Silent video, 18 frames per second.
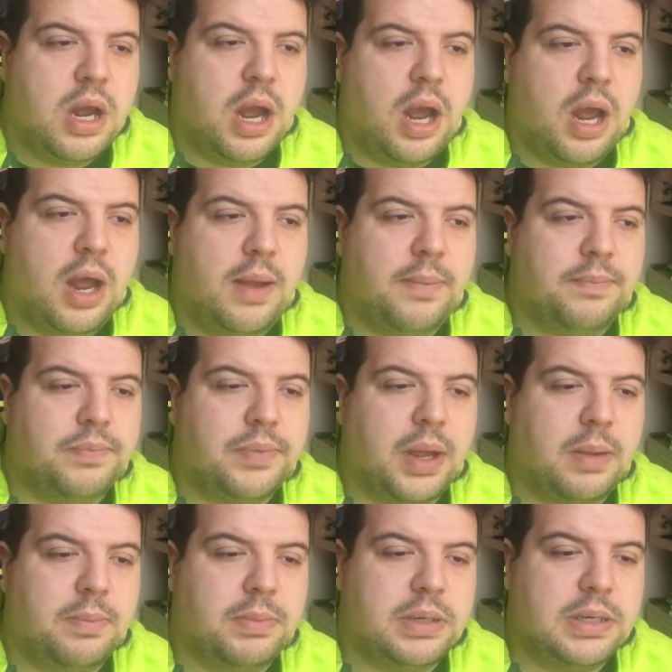I'm
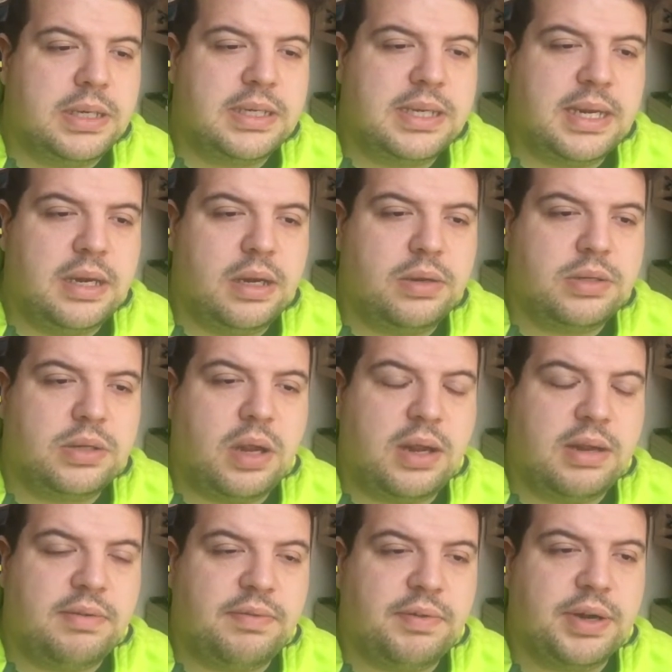going to see those
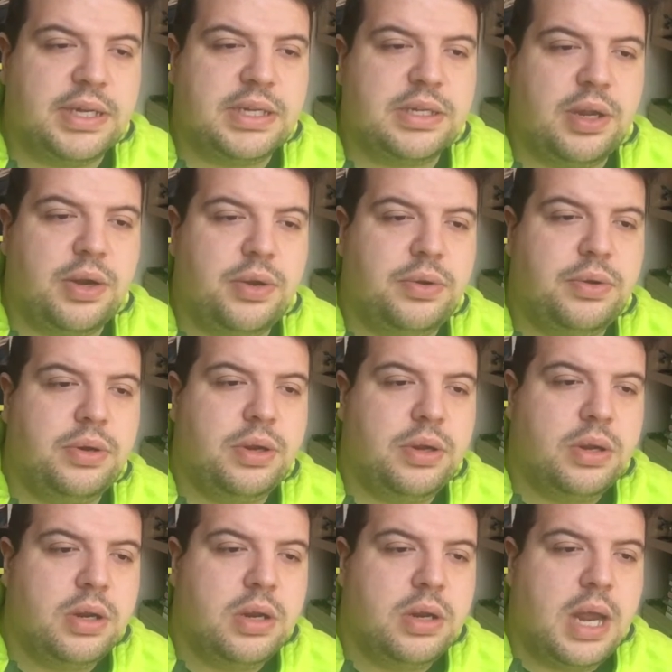guys very soon,
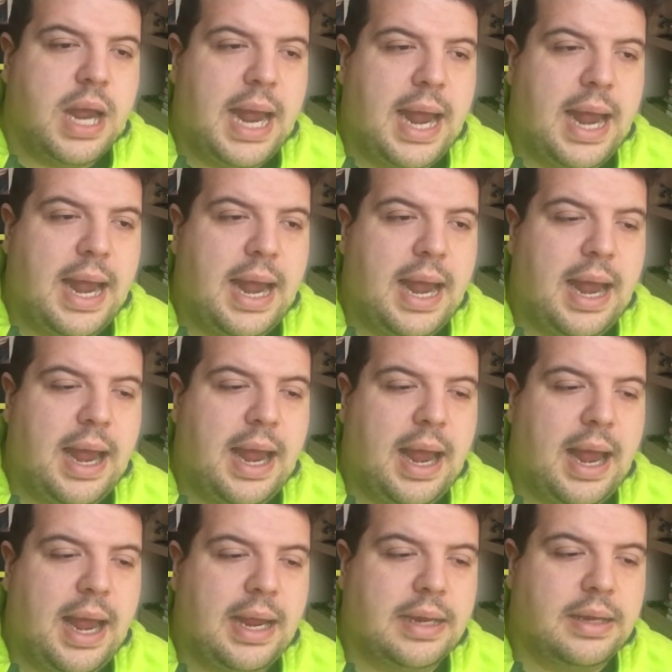
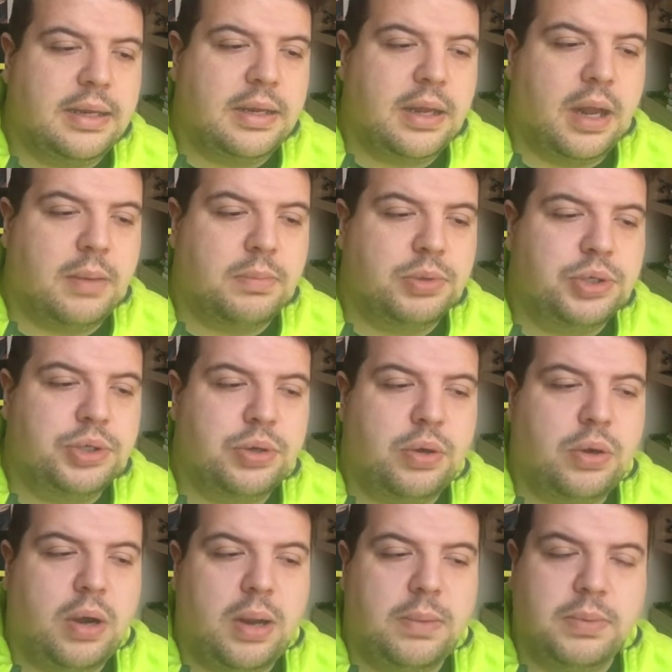and I'm
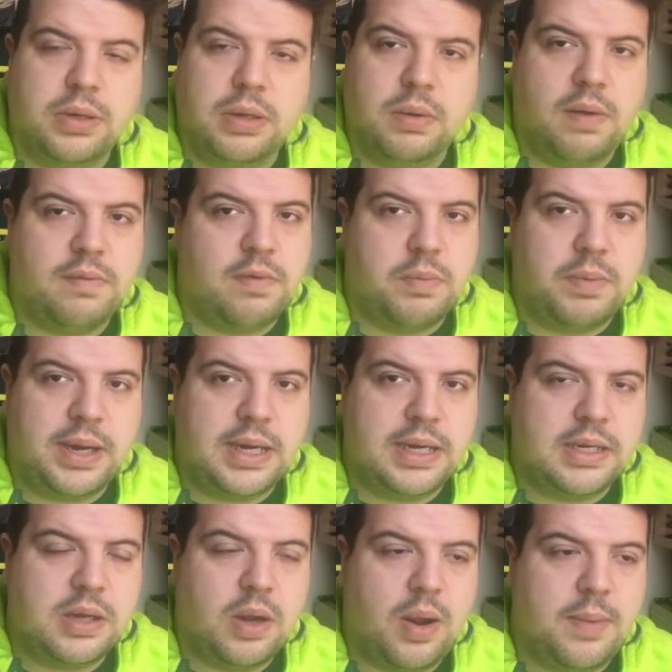sure I'm going to have a
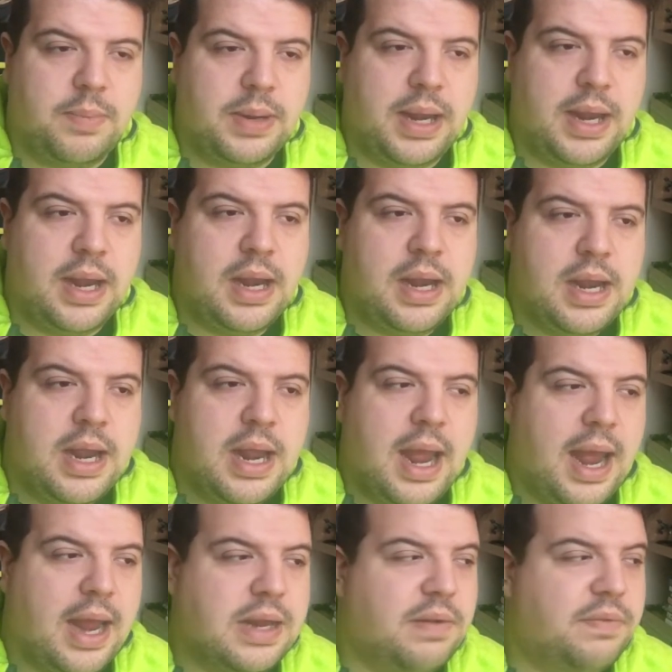wicked time there.
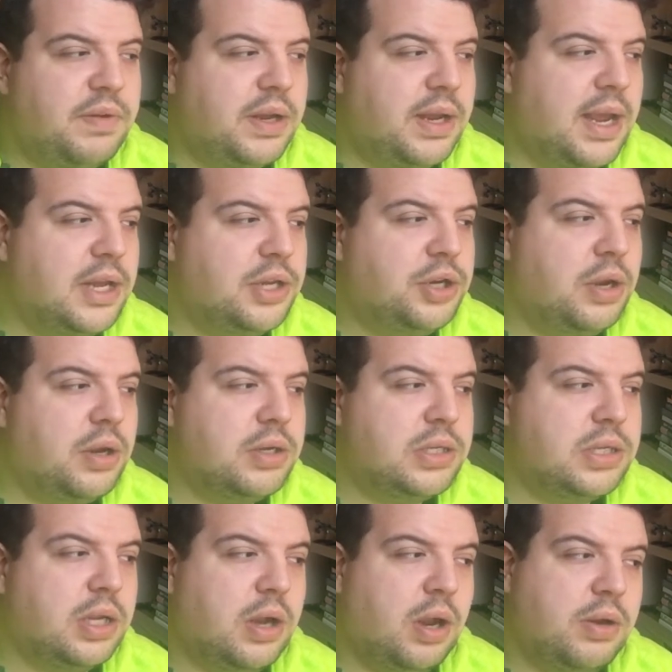And if you get a
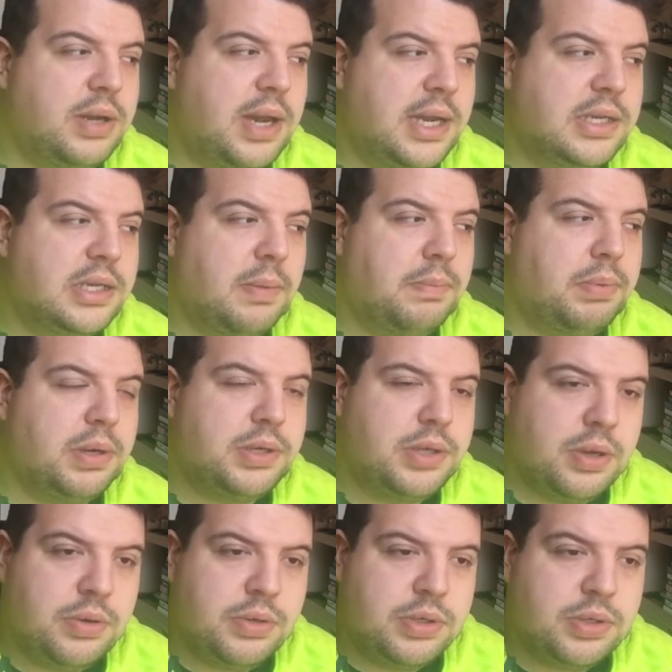chance to go down to
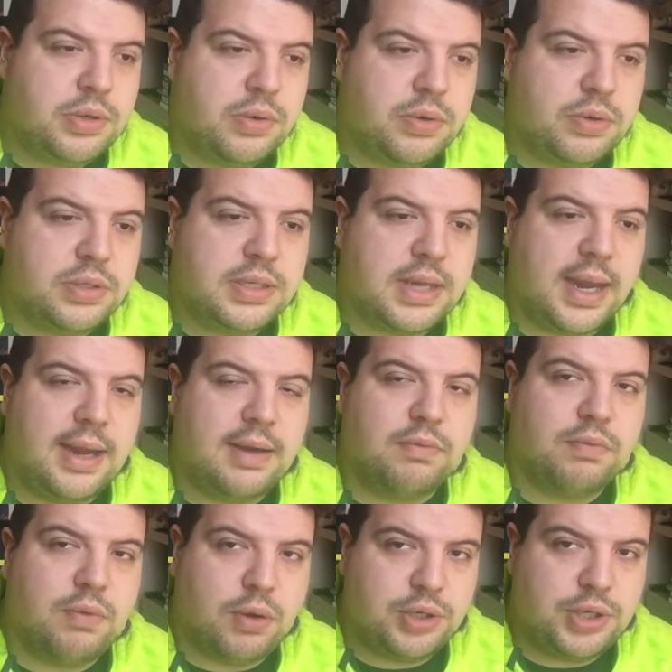Platoon stores in
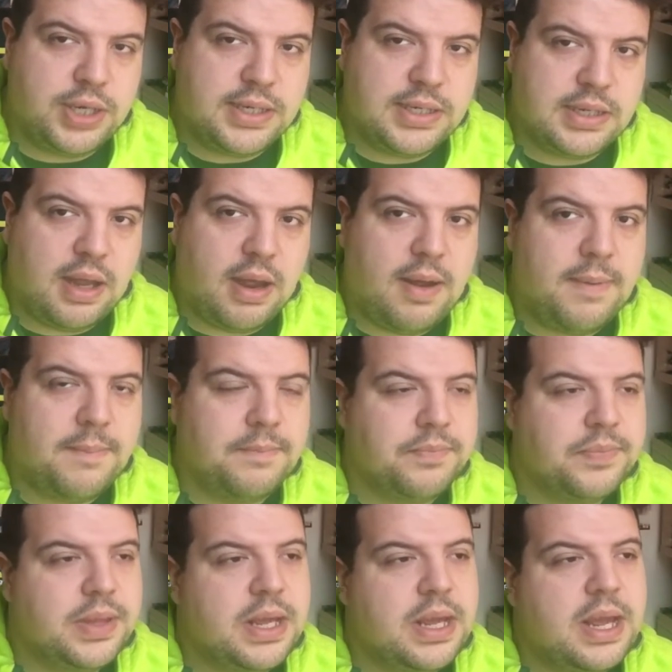Rochester,
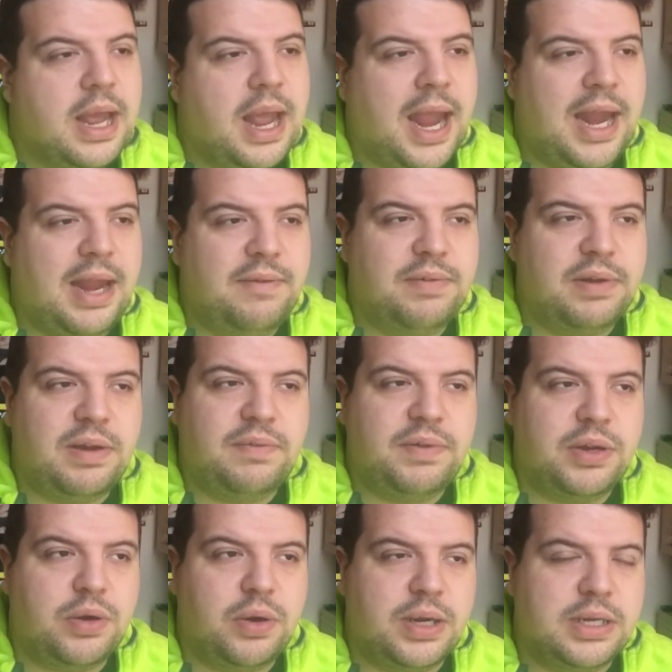even
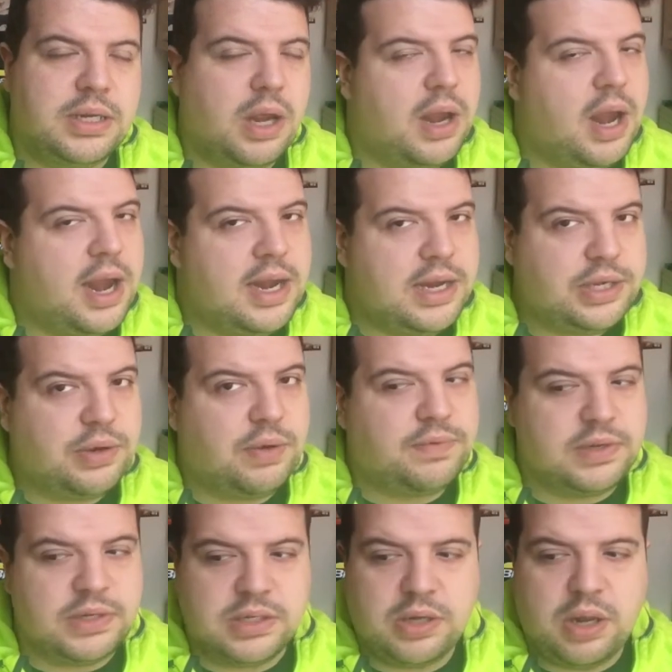if you're not into
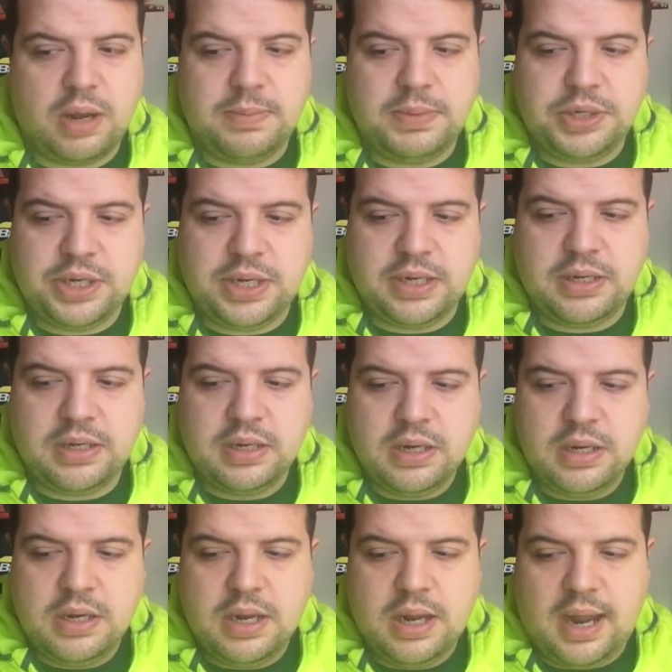airsoft and skirmishing,
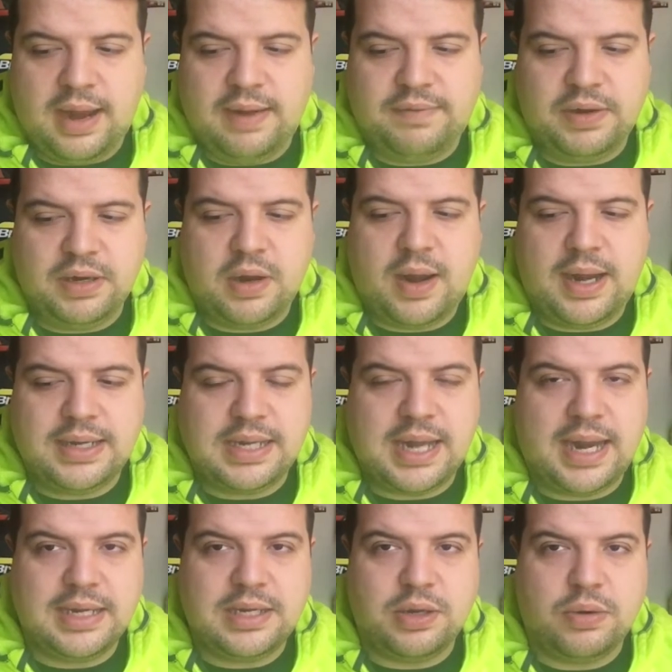if you like
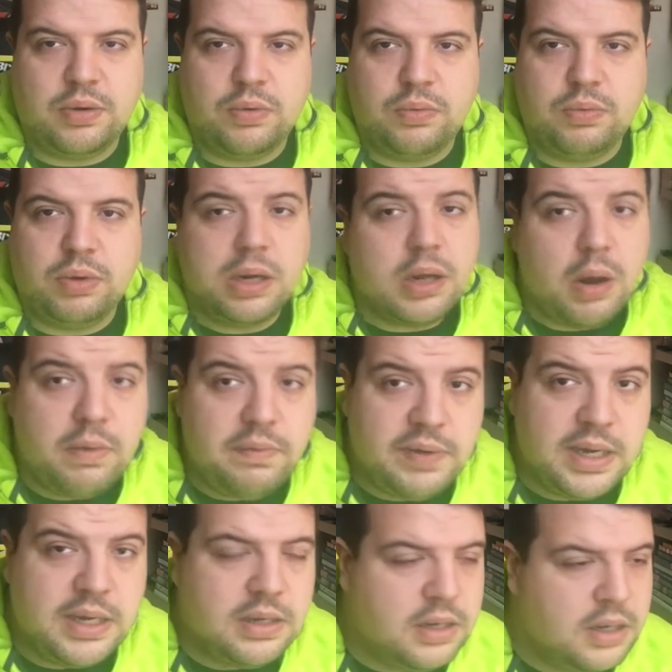tactical
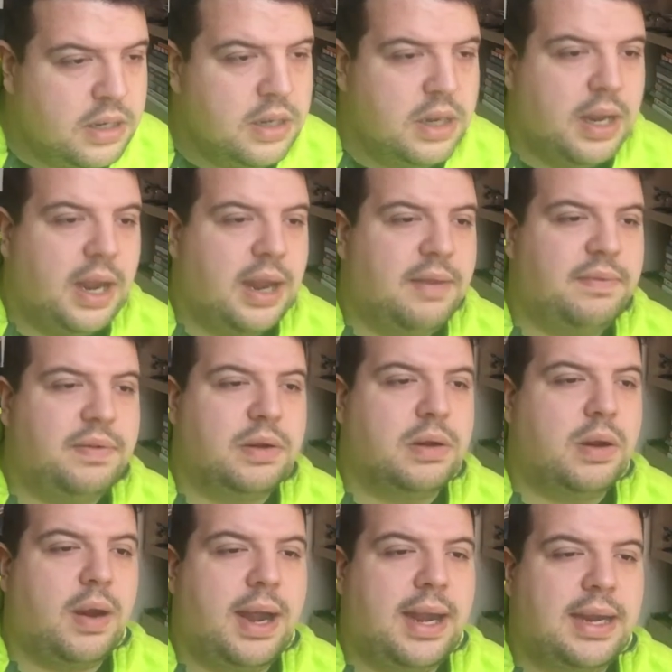clothing, if you
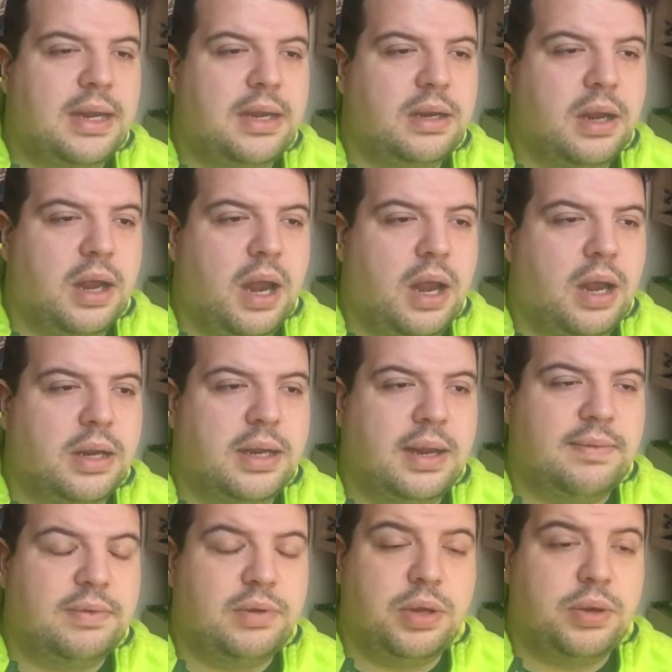like,
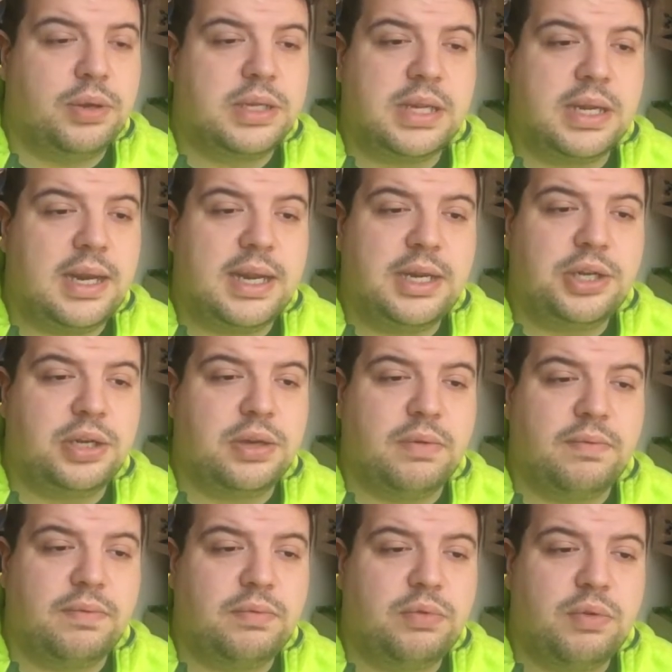they do a selection
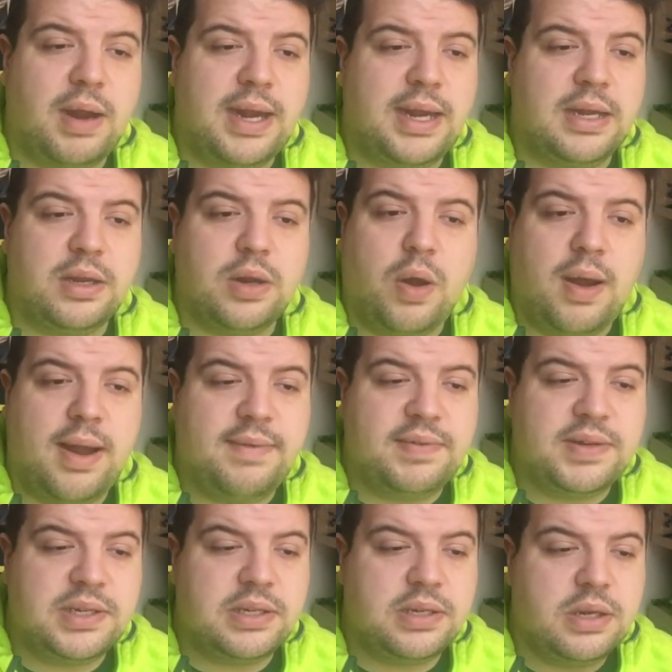of great
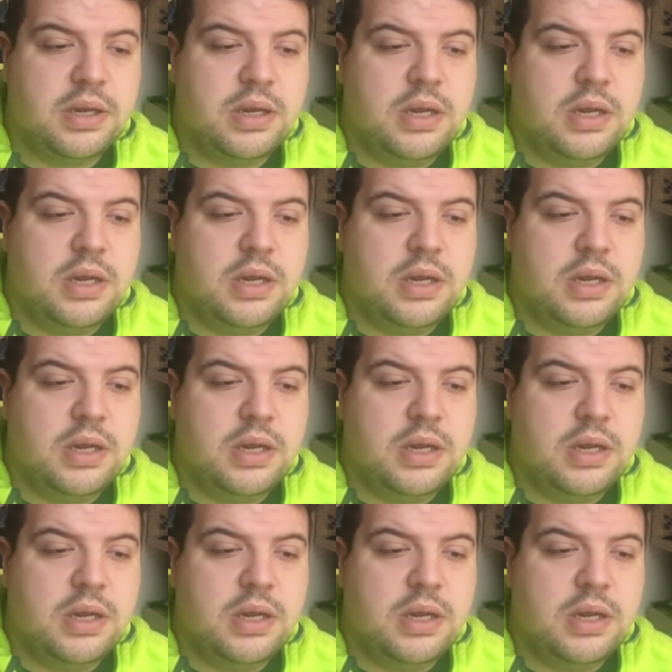knives.